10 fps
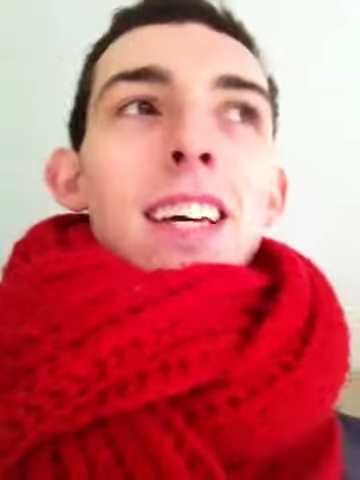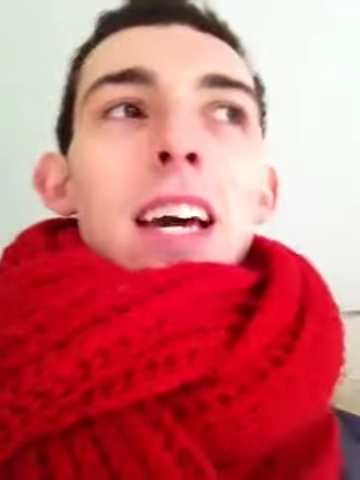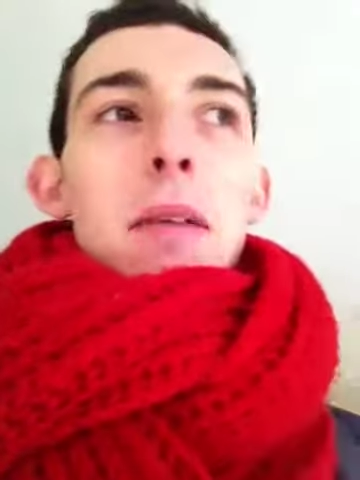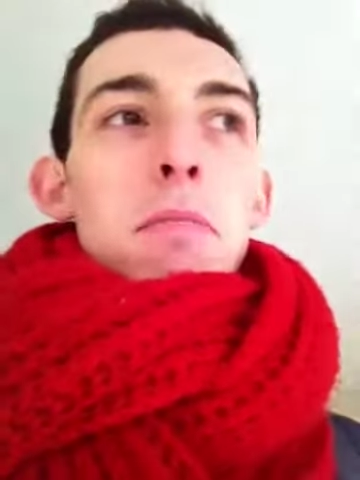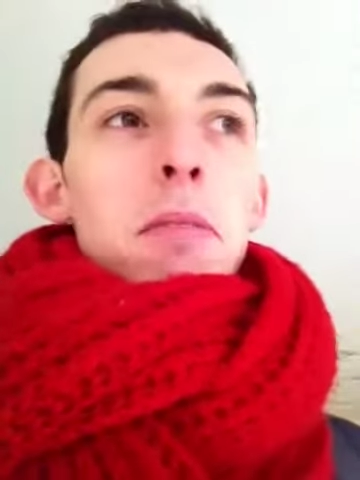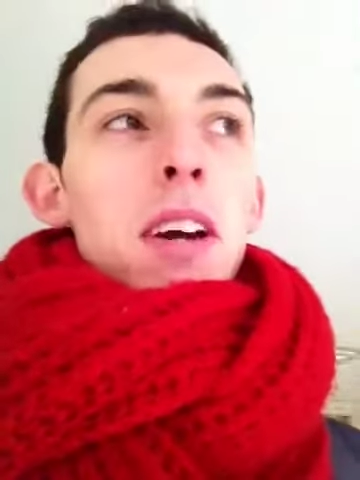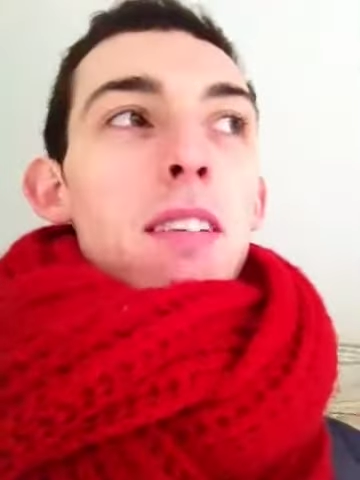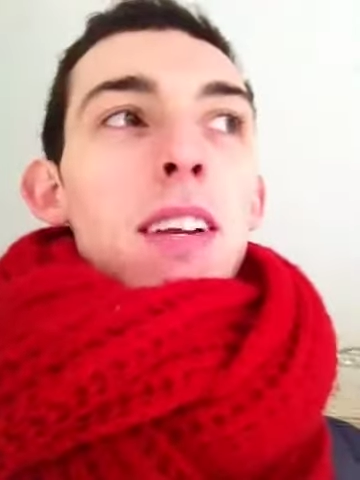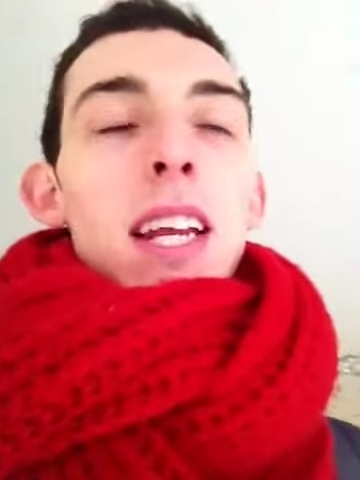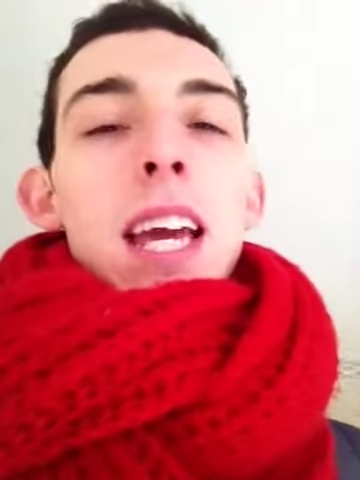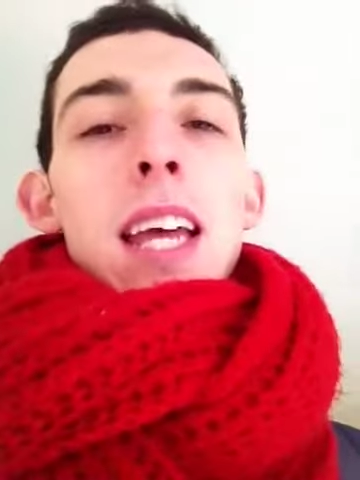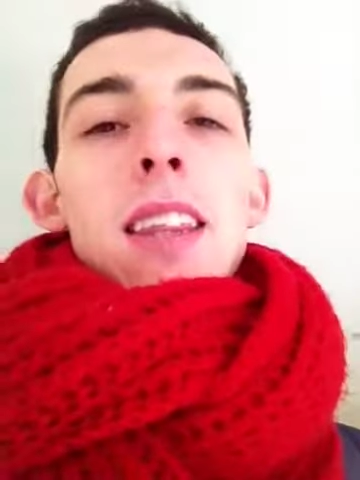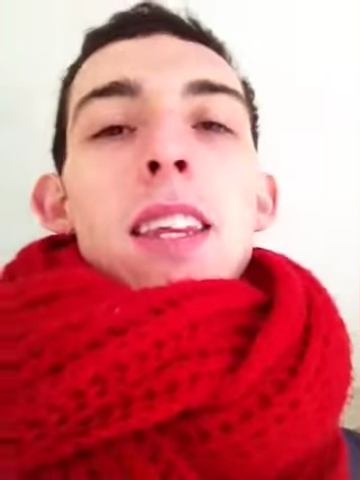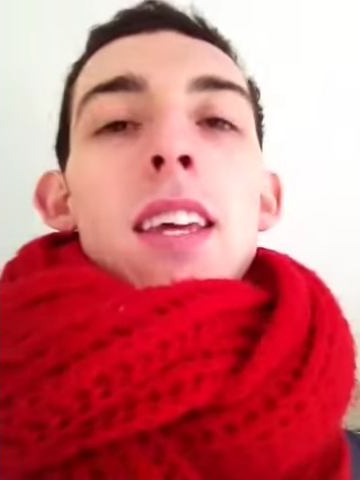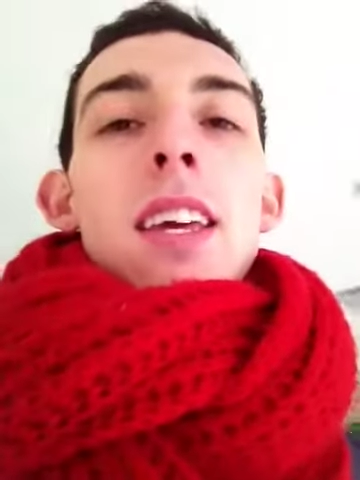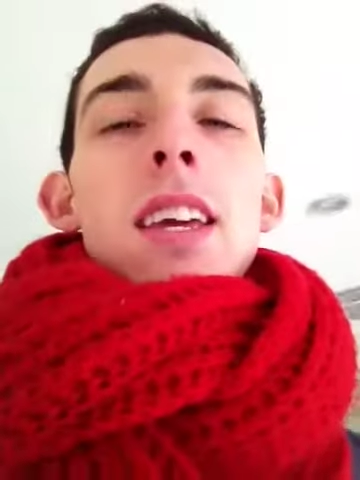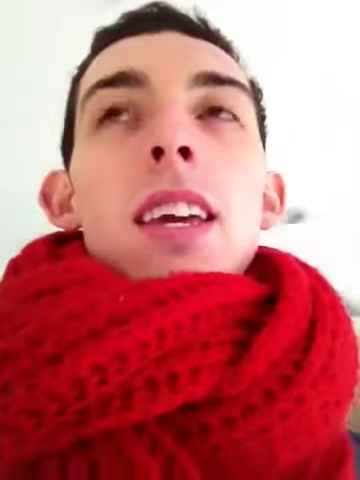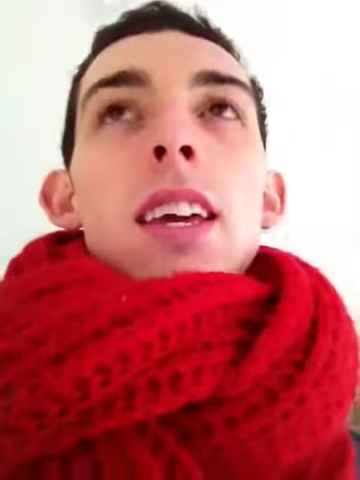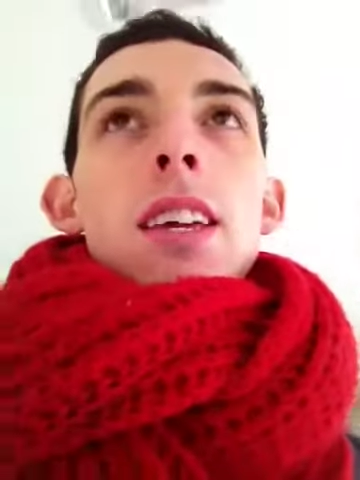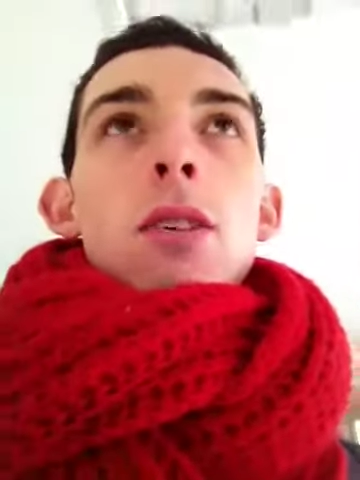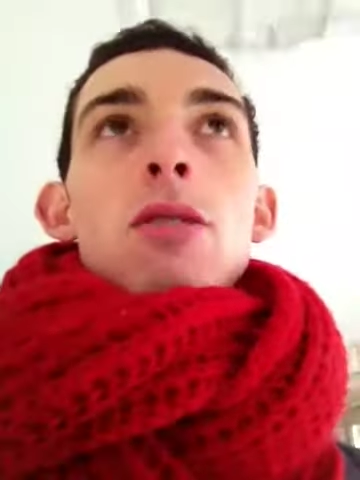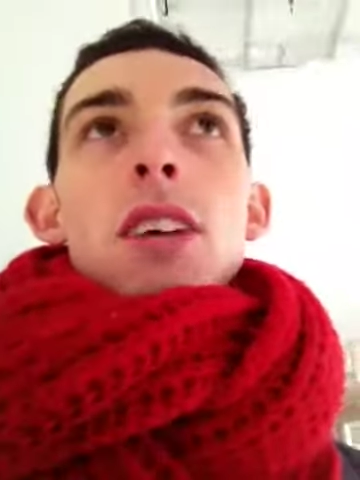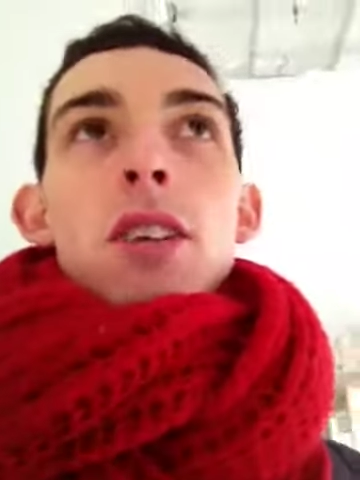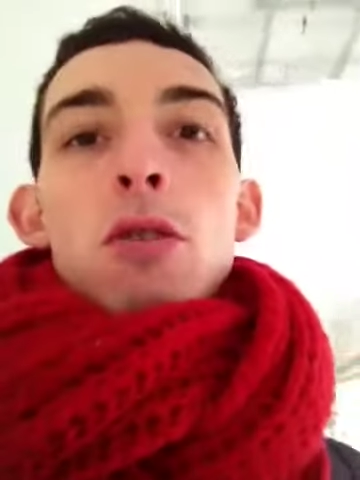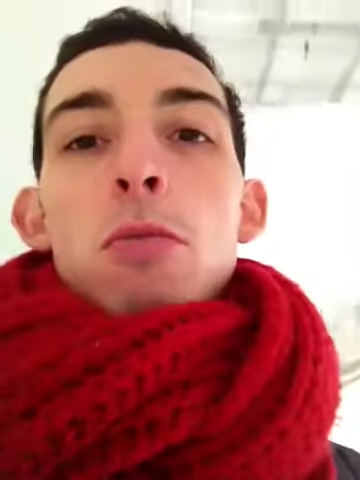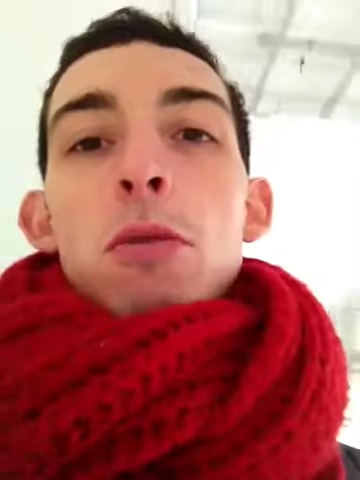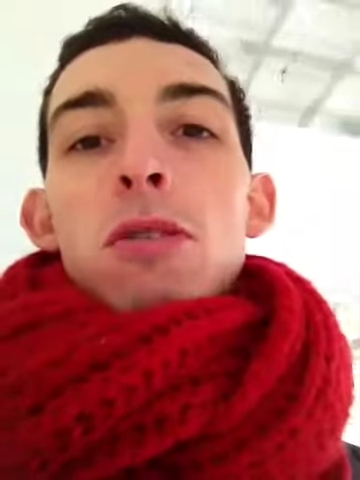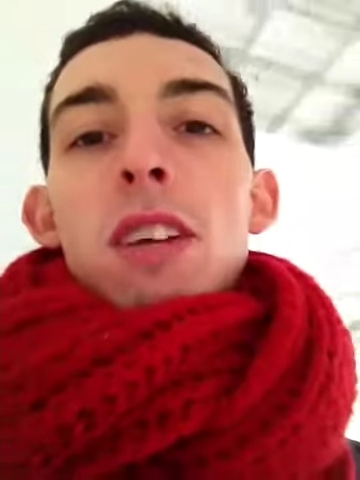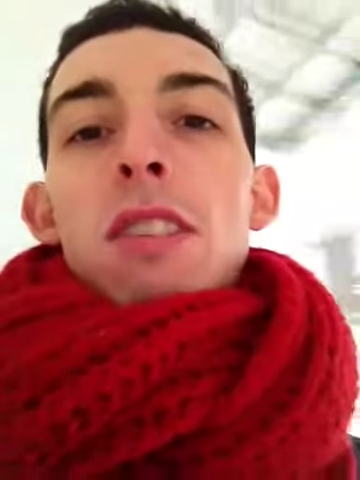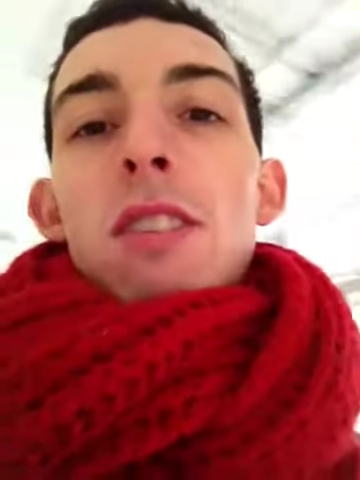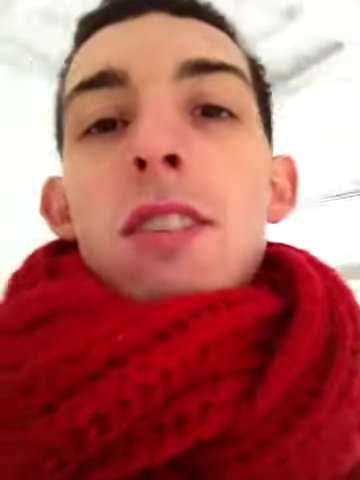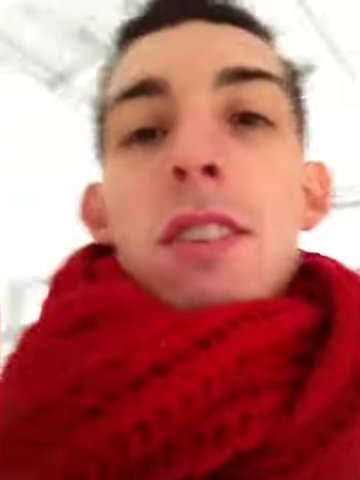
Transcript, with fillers: I'm currently at the Yongsan Pool Center,